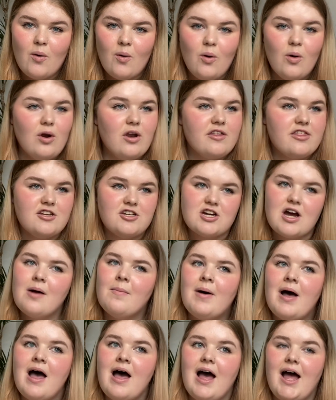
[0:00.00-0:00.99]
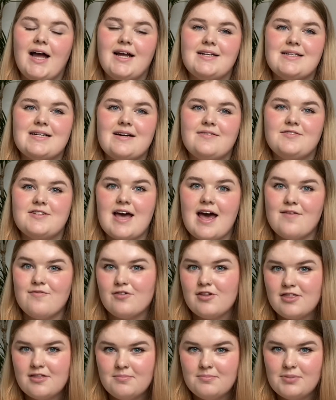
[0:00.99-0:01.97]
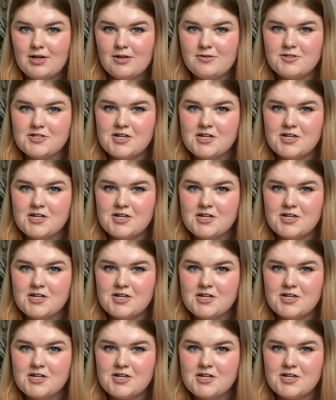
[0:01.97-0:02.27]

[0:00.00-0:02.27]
all of the drama and after everything blows